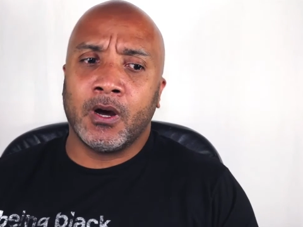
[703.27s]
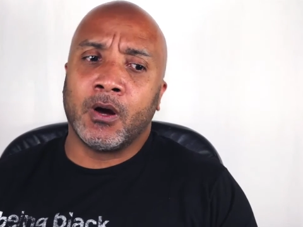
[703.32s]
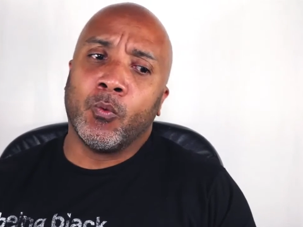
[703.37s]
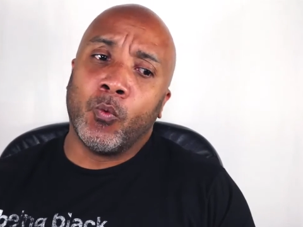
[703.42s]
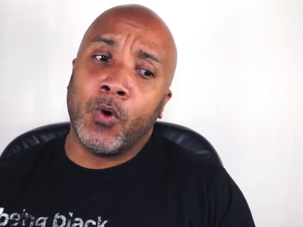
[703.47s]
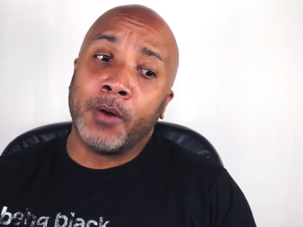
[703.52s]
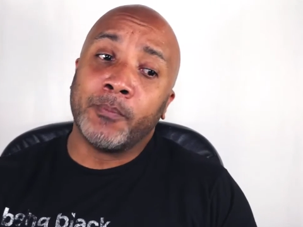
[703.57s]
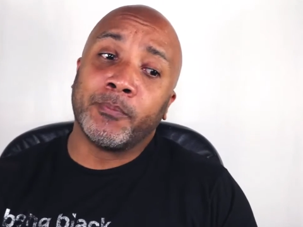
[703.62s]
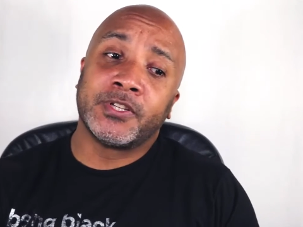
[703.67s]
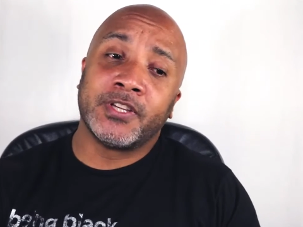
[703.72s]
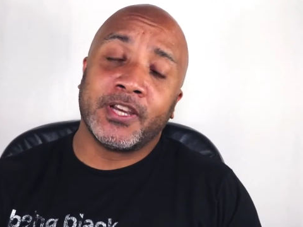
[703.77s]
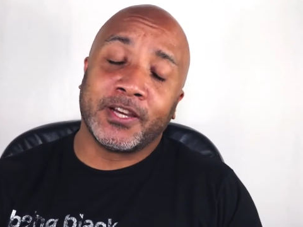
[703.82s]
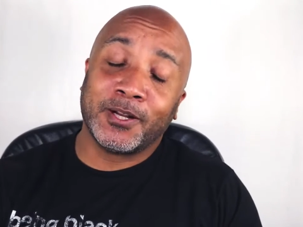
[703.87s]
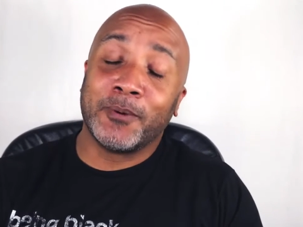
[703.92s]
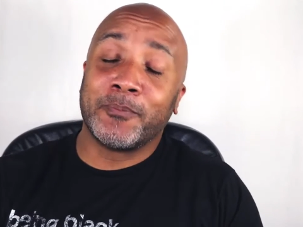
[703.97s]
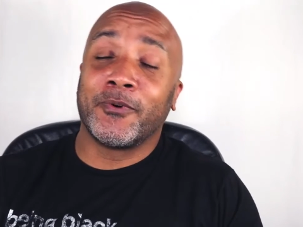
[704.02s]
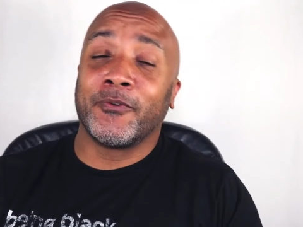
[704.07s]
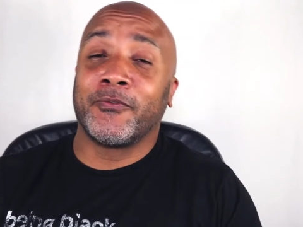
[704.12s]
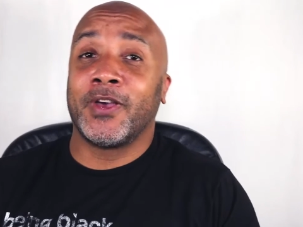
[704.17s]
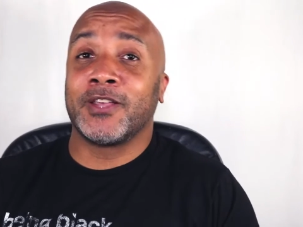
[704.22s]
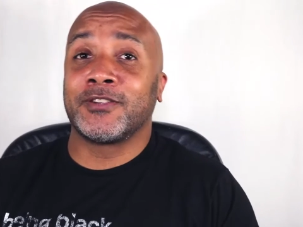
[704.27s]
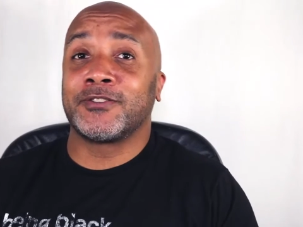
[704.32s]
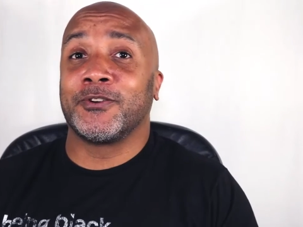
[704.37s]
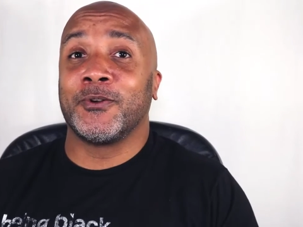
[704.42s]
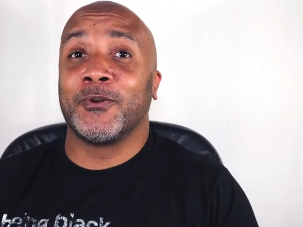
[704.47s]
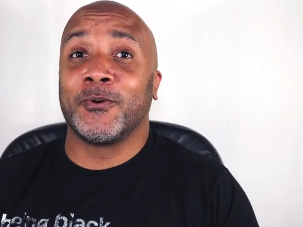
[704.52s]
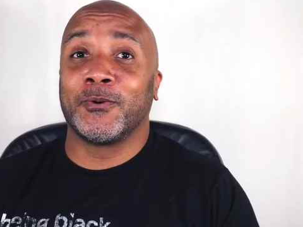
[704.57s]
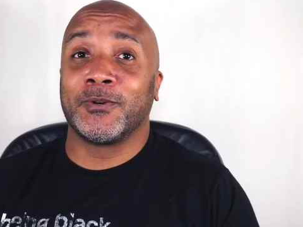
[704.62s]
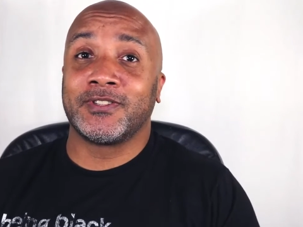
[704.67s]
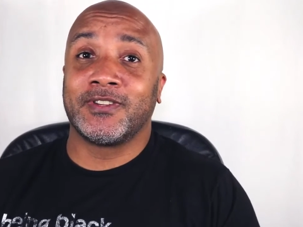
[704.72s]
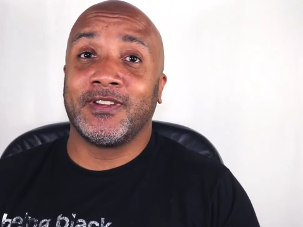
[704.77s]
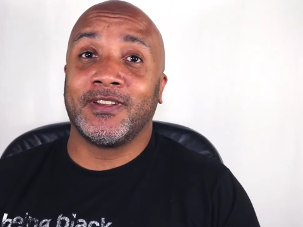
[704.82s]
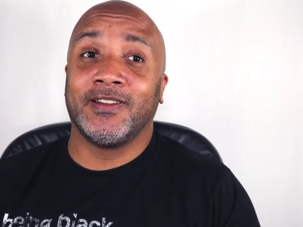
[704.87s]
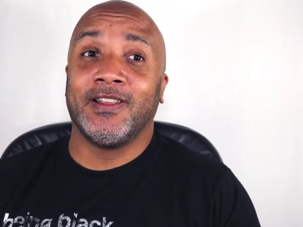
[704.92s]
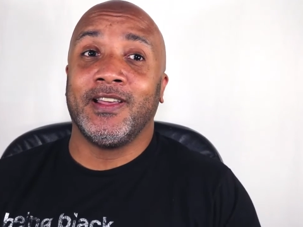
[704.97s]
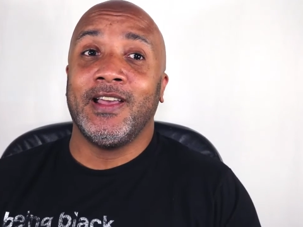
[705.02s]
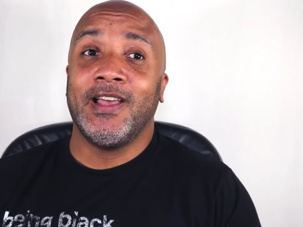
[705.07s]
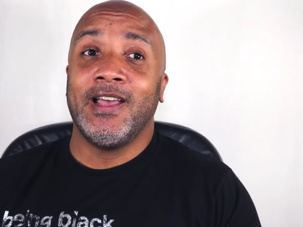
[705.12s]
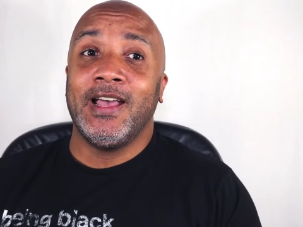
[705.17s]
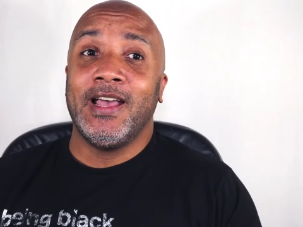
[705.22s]
One particular professor noticed it.
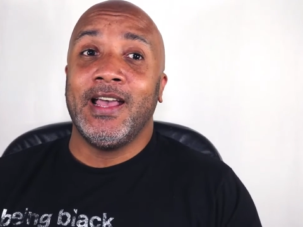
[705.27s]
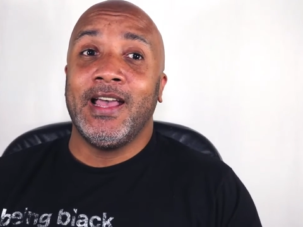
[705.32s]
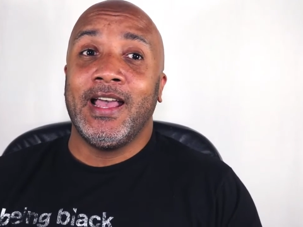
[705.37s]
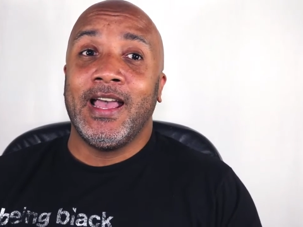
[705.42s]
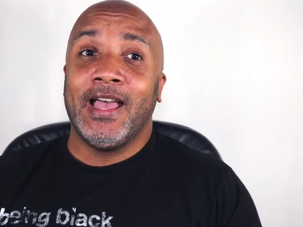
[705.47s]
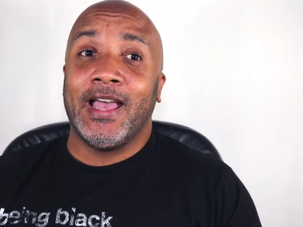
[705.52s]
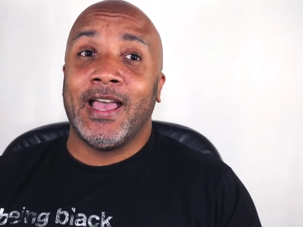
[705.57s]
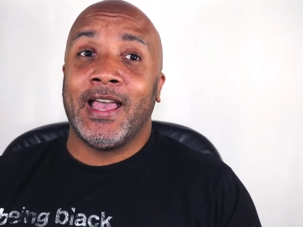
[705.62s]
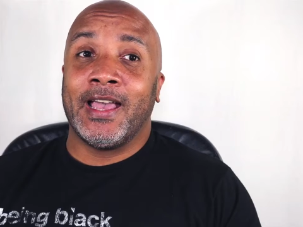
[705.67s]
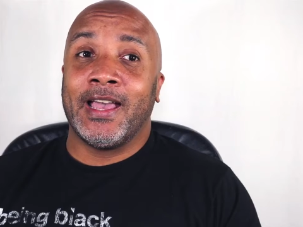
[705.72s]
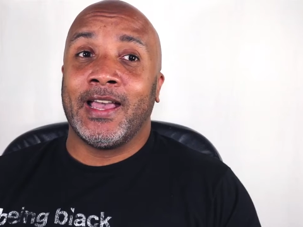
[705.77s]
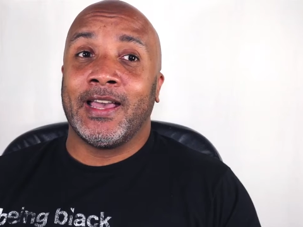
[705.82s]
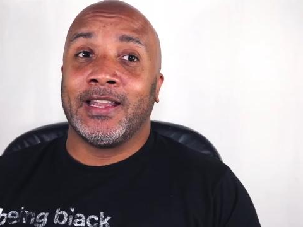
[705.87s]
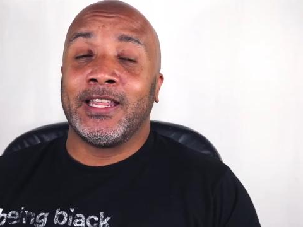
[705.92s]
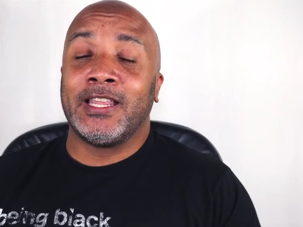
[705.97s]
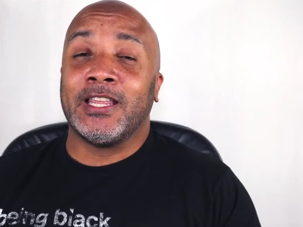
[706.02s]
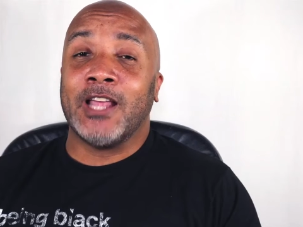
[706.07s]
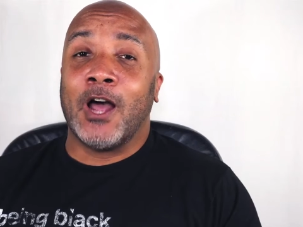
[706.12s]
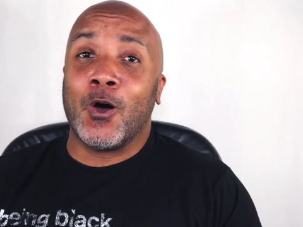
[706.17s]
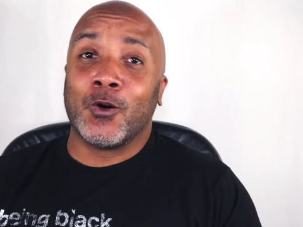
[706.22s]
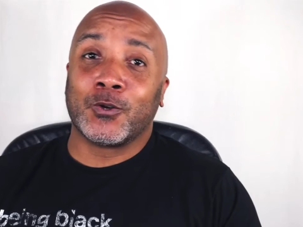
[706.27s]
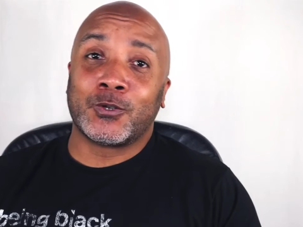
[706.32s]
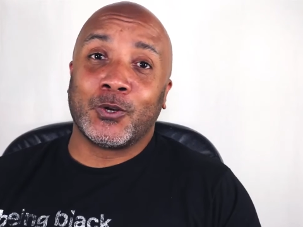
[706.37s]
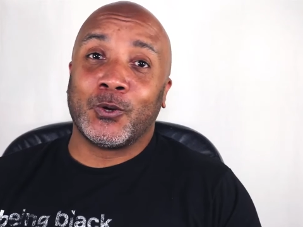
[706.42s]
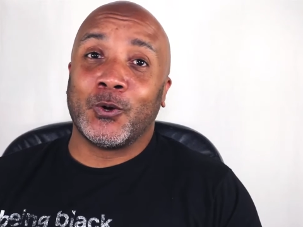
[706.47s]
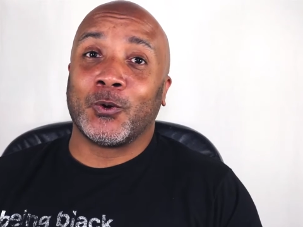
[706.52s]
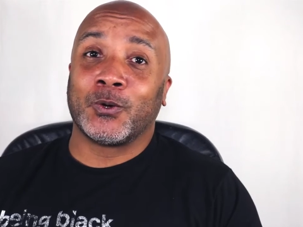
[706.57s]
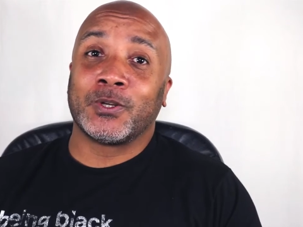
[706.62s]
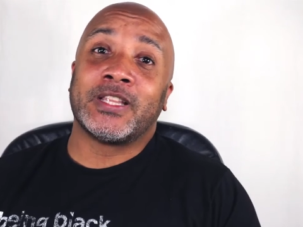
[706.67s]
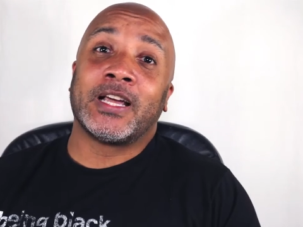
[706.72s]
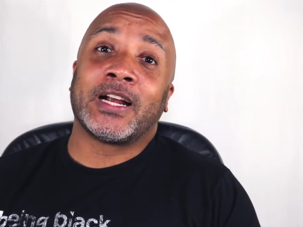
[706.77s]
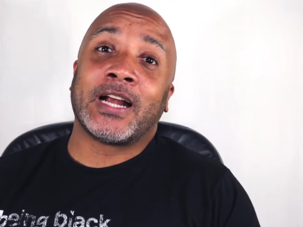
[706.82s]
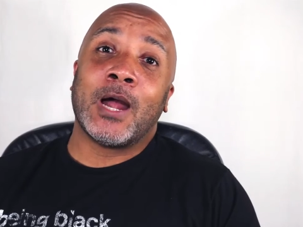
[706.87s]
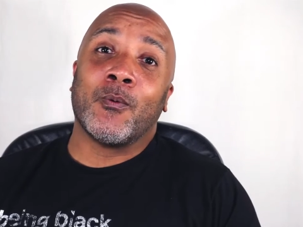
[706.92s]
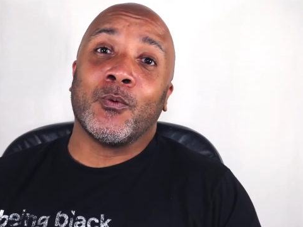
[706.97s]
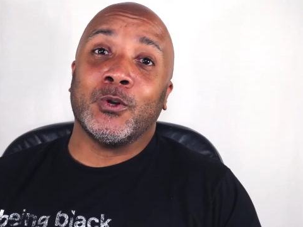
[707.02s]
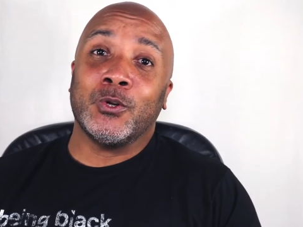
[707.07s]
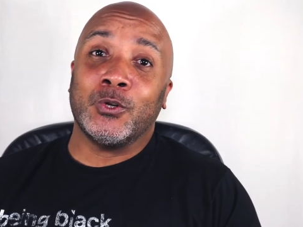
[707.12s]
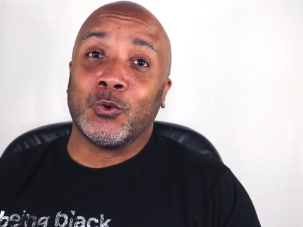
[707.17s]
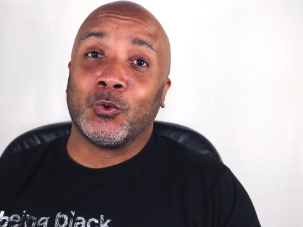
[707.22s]
And he also noticed that I
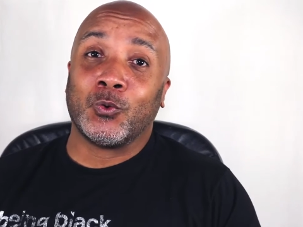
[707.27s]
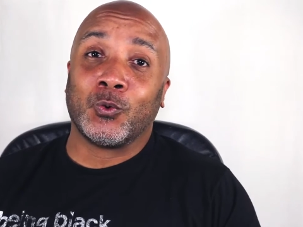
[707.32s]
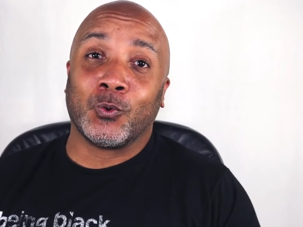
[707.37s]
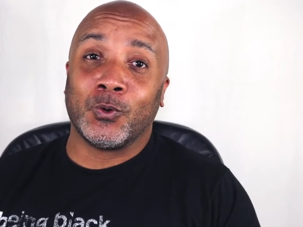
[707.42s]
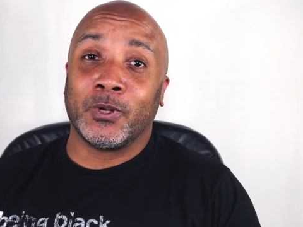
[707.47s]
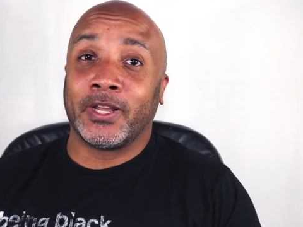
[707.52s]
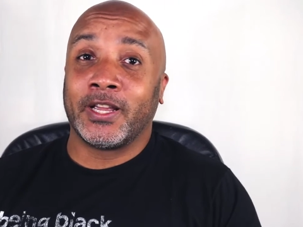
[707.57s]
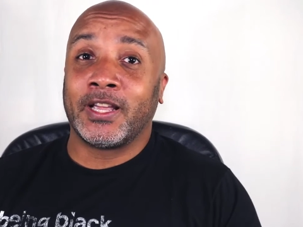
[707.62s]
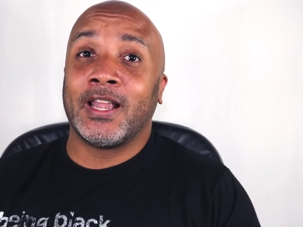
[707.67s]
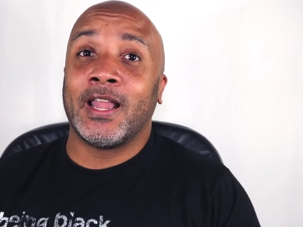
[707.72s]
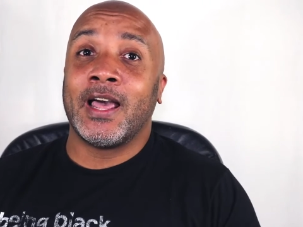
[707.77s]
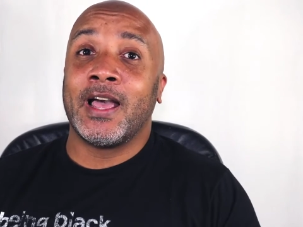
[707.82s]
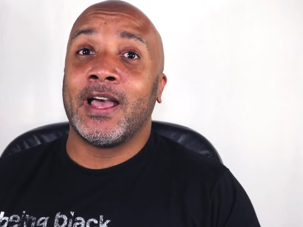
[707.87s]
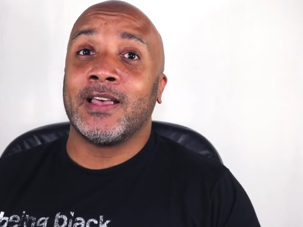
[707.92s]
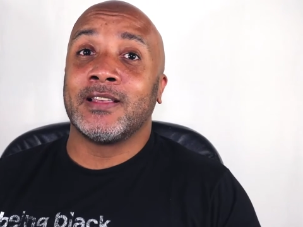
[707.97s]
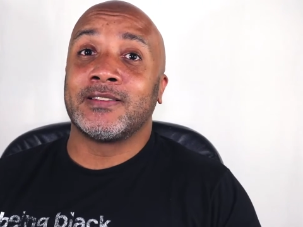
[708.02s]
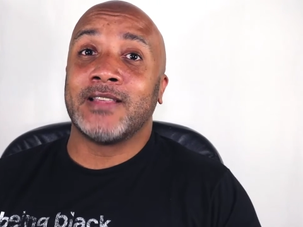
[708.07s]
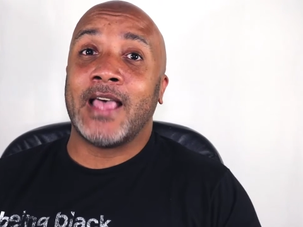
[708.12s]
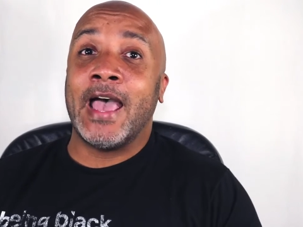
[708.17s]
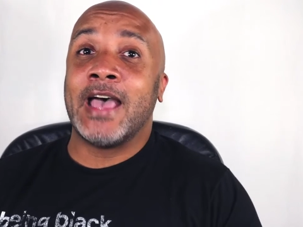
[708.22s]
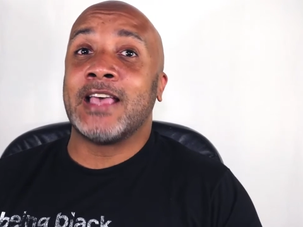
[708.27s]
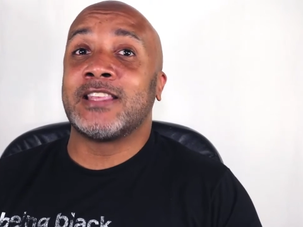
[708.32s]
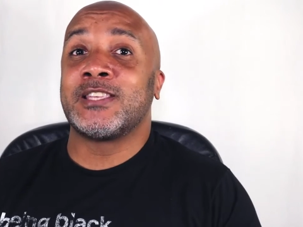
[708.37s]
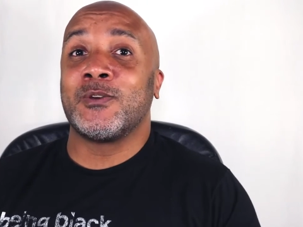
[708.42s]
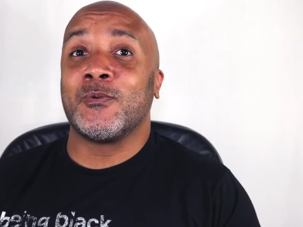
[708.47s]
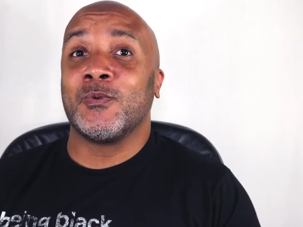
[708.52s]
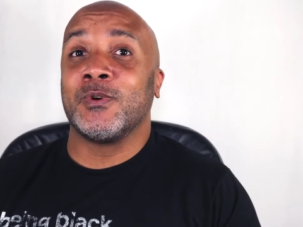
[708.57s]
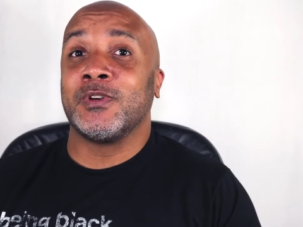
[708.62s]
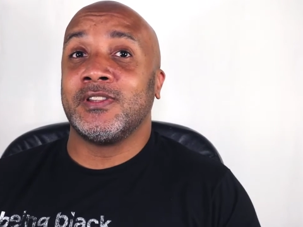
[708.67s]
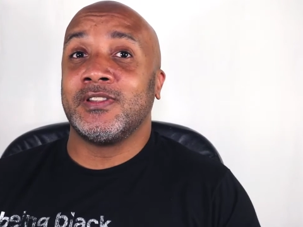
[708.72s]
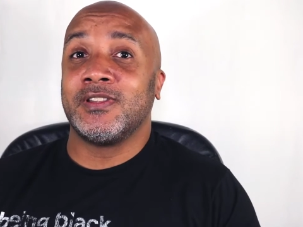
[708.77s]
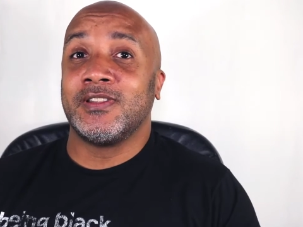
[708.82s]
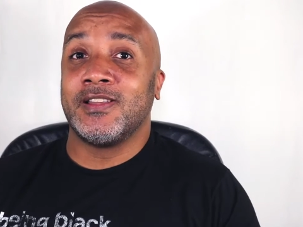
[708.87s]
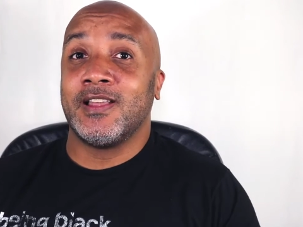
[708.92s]
would doodle in class as he would